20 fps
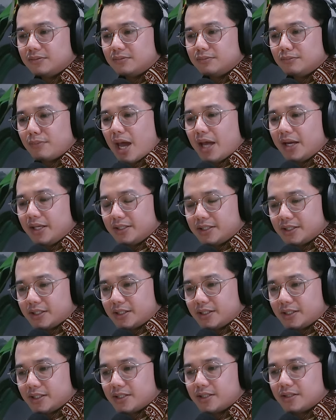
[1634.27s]

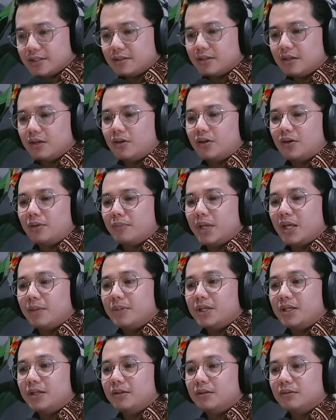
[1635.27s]
managers or
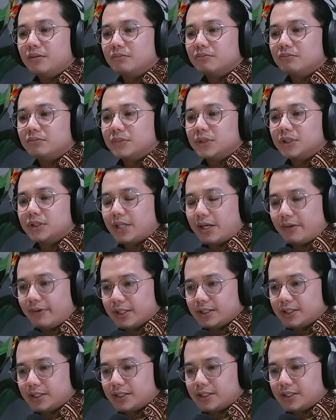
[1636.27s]
maybe the
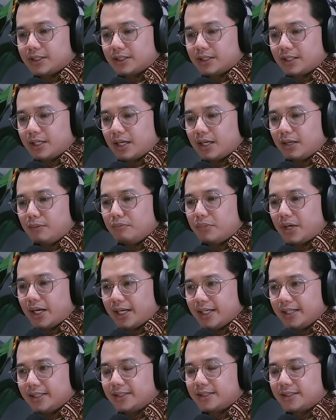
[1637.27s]
directors getting
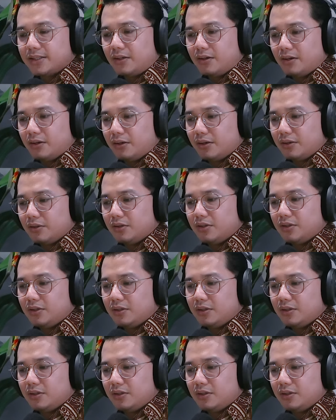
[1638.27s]
biased on